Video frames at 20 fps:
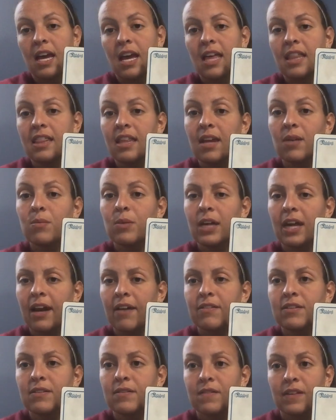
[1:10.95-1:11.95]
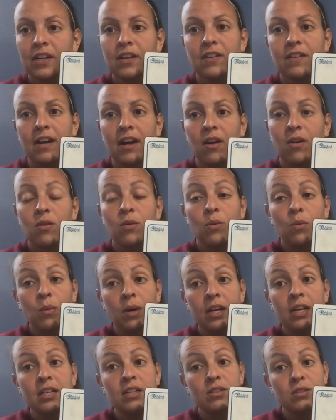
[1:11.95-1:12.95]
and then we have to figure out
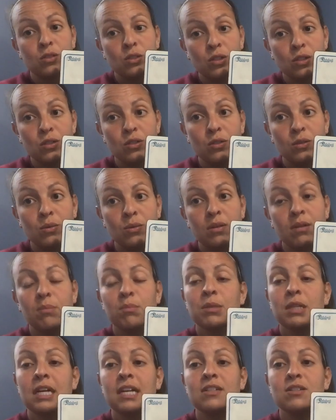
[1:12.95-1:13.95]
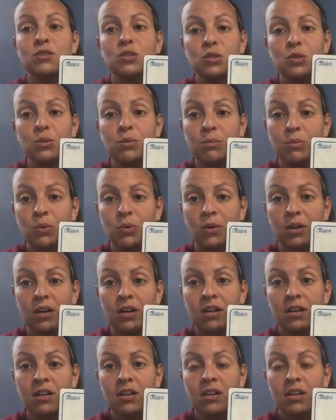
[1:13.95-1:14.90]
what is 2 plus 2 more.